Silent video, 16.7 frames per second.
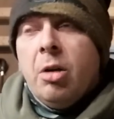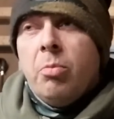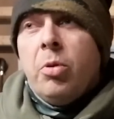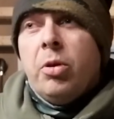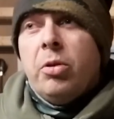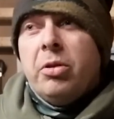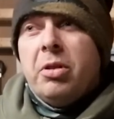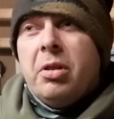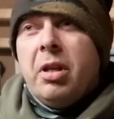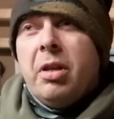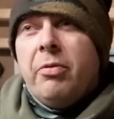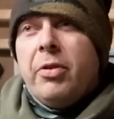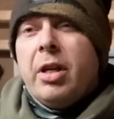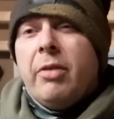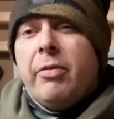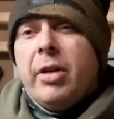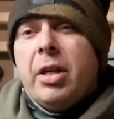But if
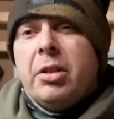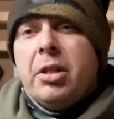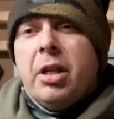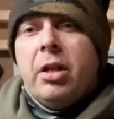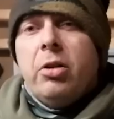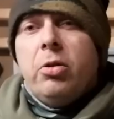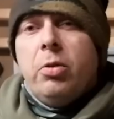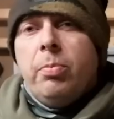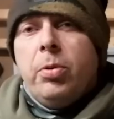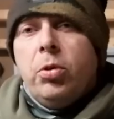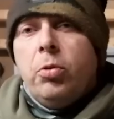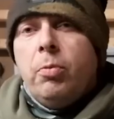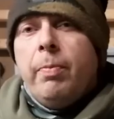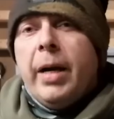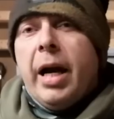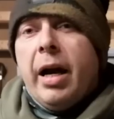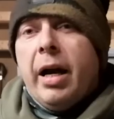you give it a gentle
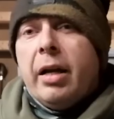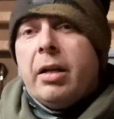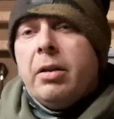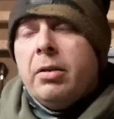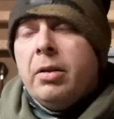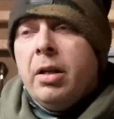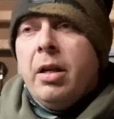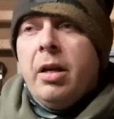pull back,